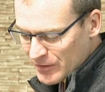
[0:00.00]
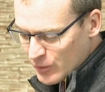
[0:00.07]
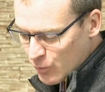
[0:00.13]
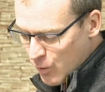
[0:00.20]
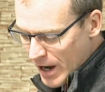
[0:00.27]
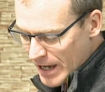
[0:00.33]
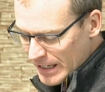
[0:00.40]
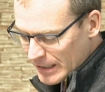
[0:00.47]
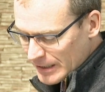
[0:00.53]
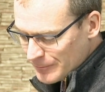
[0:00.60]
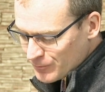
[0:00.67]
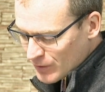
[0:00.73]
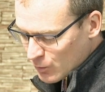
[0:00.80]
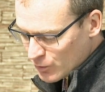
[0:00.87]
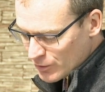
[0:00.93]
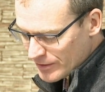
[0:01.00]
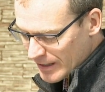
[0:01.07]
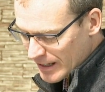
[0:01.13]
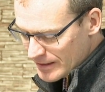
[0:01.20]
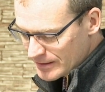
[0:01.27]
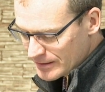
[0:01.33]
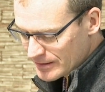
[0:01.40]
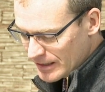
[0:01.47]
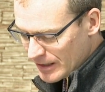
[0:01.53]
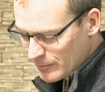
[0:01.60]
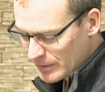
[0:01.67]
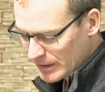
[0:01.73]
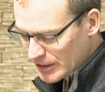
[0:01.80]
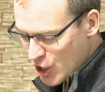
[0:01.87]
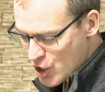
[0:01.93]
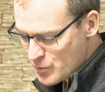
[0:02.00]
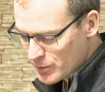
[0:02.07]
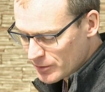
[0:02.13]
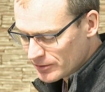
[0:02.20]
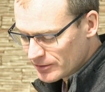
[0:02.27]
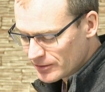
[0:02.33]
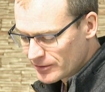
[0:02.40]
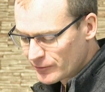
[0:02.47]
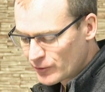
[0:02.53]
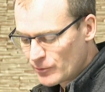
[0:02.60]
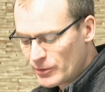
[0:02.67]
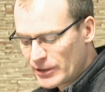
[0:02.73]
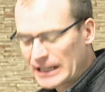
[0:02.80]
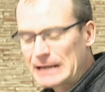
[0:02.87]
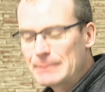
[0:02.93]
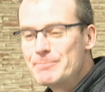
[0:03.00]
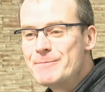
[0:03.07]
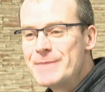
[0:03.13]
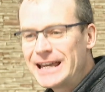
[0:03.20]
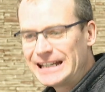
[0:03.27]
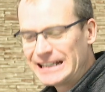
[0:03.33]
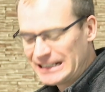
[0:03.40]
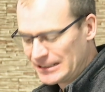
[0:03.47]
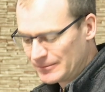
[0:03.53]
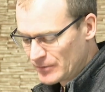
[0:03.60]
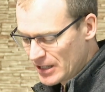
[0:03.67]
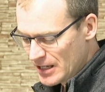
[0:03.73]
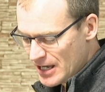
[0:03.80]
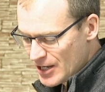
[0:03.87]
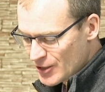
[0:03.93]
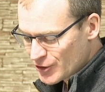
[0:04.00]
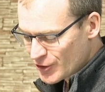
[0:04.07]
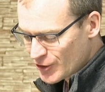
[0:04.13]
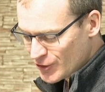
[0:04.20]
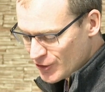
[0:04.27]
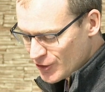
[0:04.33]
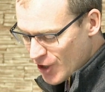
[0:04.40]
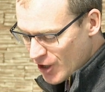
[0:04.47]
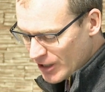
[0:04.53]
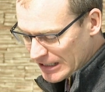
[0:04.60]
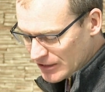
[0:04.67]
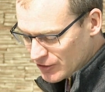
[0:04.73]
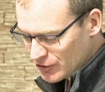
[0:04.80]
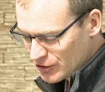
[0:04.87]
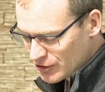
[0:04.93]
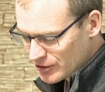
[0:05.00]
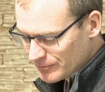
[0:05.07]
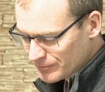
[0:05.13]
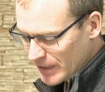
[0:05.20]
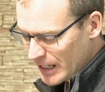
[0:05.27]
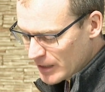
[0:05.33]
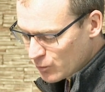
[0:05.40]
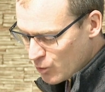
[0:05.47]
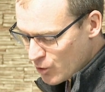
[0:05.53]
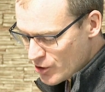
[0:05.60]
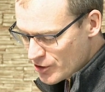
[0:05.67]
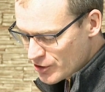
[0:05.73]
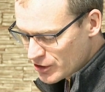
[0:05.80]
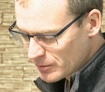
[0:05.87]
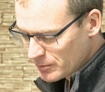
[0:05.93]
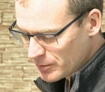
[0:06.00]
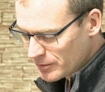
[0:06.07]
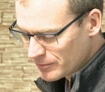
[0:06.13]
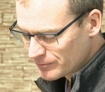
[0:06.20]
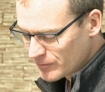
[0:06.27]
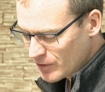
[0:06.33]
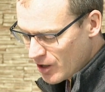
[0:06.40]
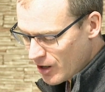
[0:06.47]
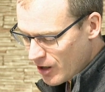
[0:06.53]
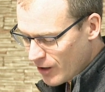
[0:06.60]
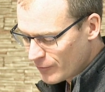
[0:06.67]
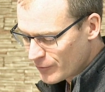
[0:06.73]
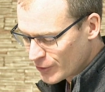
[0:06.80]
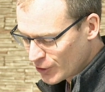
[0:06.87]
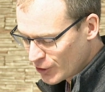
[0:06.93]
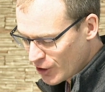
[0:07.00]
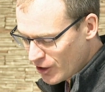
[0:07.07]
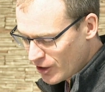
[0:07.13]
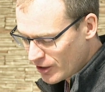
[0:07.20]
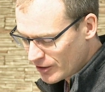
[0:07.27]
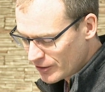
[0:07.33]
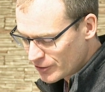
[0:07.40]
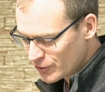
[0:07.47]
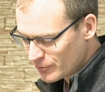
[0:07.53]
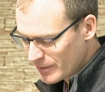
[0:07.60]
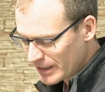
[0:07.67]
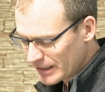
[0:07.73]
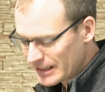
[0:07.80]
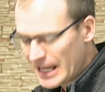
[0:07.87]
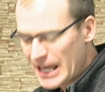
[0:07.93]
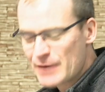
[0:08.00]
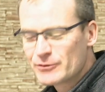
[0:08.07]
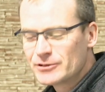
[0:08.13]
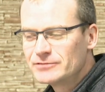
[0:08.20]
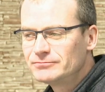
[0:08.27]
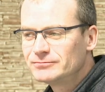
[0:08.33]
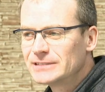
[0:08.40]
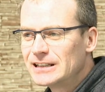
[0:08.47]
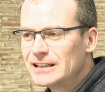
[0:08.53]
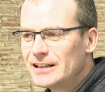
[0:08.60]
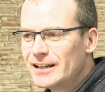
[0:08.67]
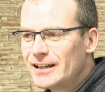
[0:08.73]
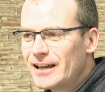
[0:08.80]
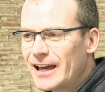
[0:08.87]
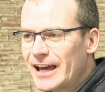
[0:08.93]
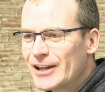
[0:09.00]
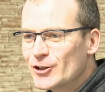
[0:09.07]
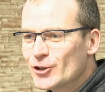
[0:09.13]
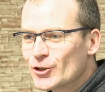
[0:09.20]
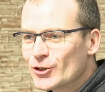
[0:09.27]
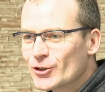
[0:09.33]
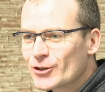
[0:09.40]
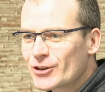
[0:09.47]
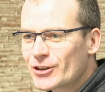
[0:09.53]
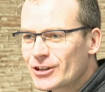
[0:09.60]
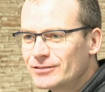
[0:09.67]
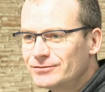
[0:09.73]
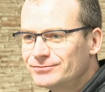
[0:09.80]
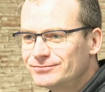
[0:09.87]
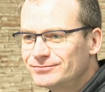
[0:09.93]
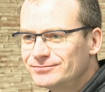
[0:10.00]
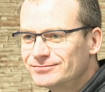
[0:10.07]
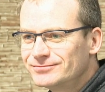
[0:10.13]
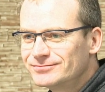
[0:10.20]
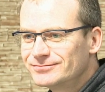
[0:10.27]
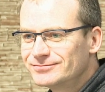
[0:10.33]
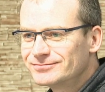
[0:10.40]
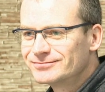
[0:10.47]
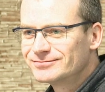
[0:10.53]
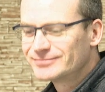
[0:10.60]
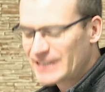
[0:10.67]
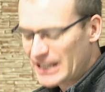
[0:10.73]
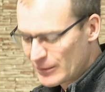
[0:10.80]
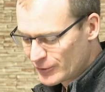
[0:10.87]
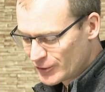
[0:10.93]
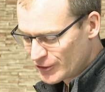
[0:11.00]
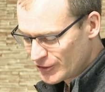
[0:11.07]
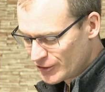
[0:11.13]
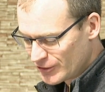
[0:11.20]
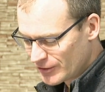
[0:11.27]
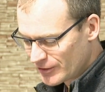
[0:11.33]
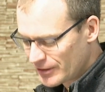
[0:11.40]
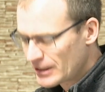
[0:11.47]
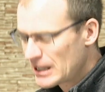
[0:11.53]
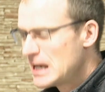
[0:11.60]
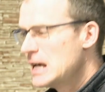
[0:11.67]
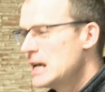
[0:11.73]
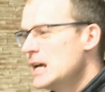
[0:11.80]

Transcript: The way would thus have been opened for bringing many to the knowledge and worship of the God who made heaven and earth. Heaven and earth.